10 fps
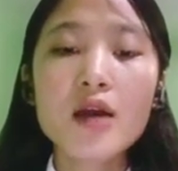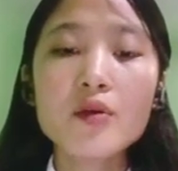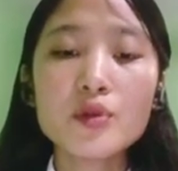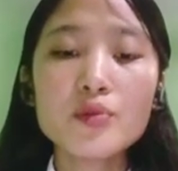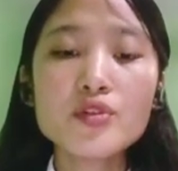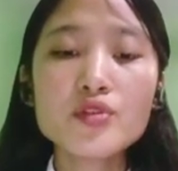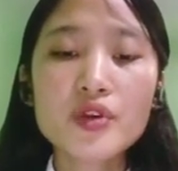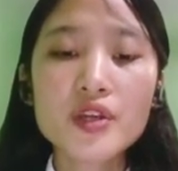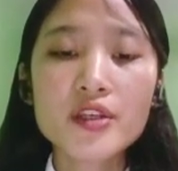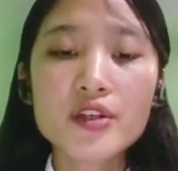I will be
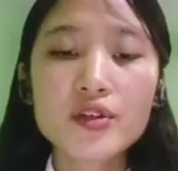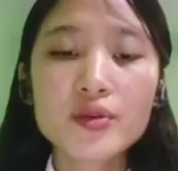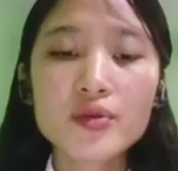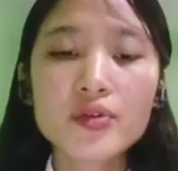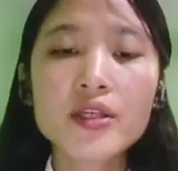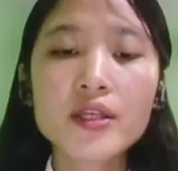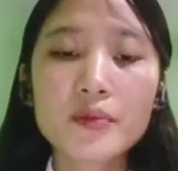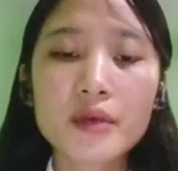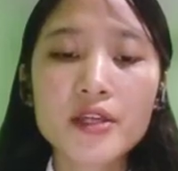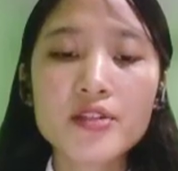showing you the
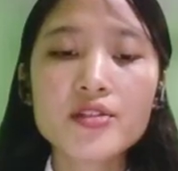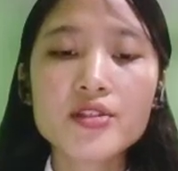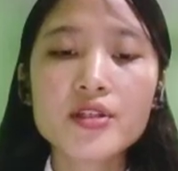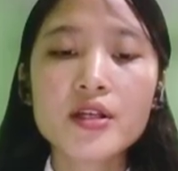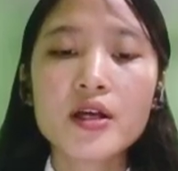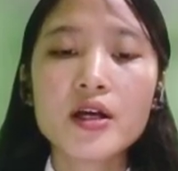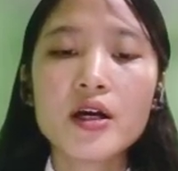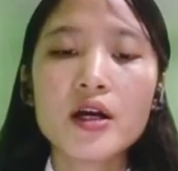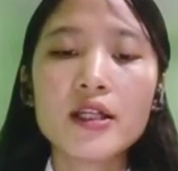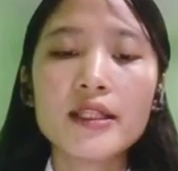image
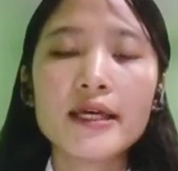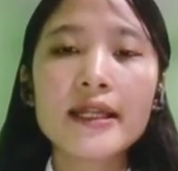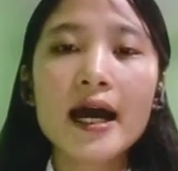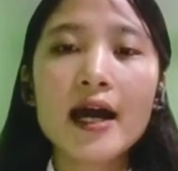that